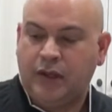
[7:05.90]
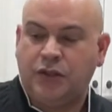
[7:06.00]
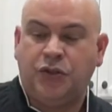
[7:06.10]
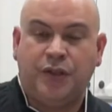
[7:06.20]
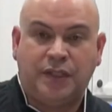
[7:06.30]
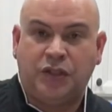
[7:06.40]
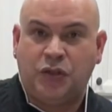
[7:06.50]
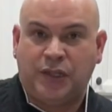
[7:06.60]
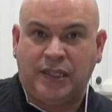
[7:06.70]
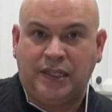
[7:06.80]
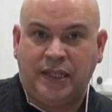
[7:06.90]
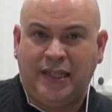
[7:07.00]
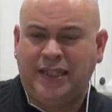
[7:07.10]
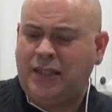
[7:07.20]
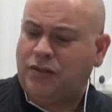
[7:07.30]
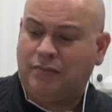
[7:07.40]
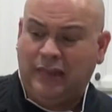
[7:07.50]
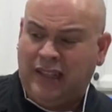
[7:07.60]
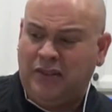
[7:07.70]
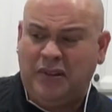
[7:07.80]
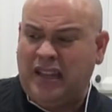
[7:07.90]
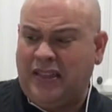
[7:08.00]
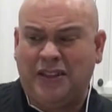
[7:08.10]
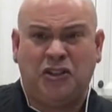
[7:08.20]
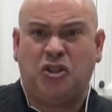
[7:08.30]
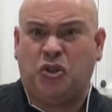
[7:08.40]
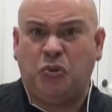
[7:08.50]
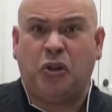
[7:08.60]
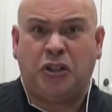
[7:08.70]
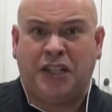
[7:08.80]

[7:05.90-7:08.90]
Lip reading: To this, as you can see, this is literally, I think, just 2 large